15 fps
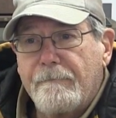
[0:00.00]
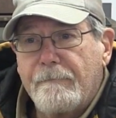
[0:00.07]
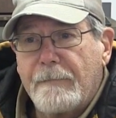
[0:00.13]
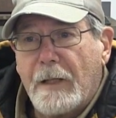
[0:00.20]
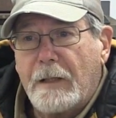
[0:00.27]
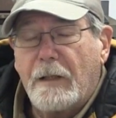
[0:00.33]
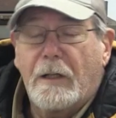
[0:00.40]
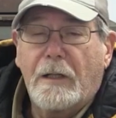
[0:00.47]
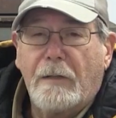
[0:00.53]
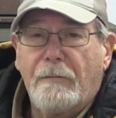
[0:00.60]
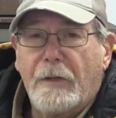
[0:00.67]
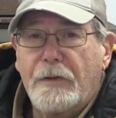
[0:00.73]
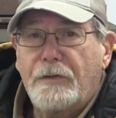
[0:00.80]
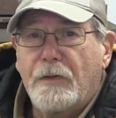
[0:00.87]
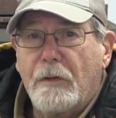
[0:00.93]
In a
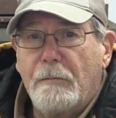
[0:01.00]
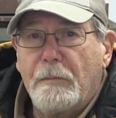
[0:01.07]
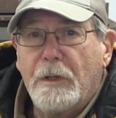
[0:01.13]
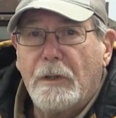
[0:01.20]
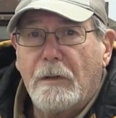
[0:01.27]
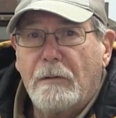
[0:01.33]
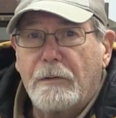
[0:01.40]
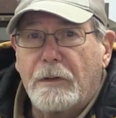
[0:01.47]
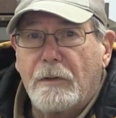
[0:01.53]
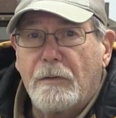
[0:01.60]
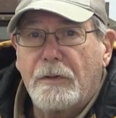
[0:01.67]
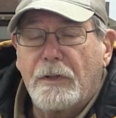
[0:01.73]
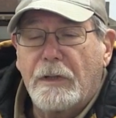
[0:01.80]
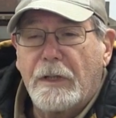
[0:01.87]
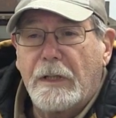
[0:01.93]
conventional mill,
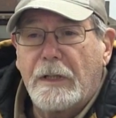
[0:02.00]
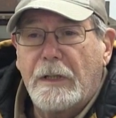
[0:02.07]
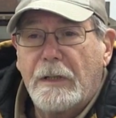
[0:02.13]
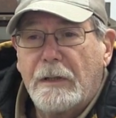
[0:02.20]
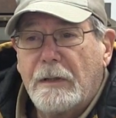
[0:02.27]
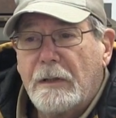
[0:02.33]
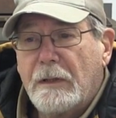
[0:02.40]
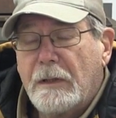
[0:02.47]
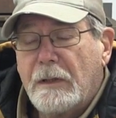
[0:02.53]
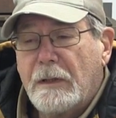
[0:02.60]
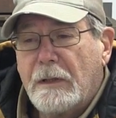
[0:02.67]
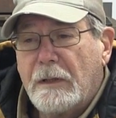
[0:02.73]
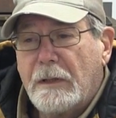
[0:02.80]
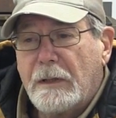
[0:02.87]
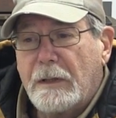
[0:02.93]
usually,
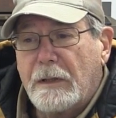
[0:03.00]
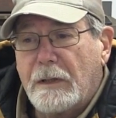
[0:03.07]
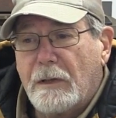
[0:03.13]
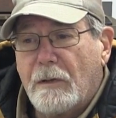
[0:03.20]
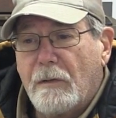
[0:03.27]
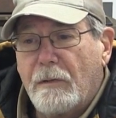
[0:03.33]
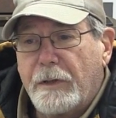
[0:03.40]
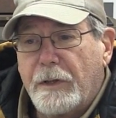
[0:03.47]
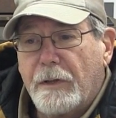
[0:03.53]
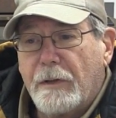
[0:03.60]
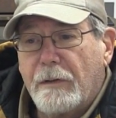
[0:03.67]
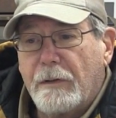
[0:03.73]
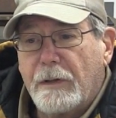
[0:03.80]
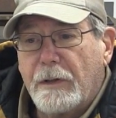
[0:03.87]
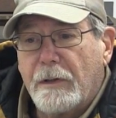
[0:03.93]
you know,
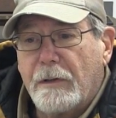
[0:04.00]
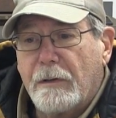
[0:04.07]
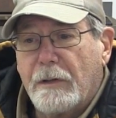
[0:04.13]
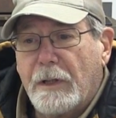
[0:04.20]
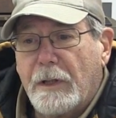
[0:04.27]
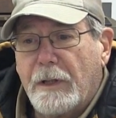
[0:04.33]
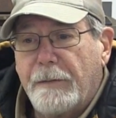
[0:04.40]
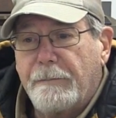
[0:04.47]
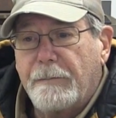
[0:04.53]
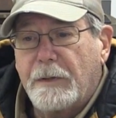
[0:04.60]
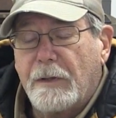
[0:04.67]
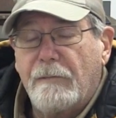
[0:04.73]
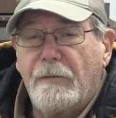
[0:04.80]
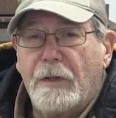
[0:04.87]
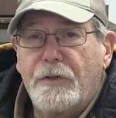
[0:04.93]
you're
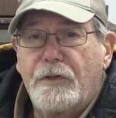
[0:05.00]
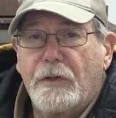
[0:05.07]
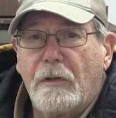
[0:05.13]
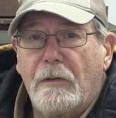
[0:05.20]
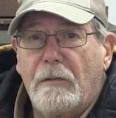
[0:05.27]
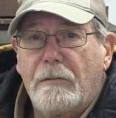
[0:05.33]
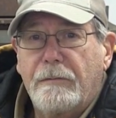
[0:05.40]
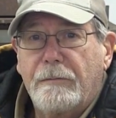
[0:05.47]
conventionally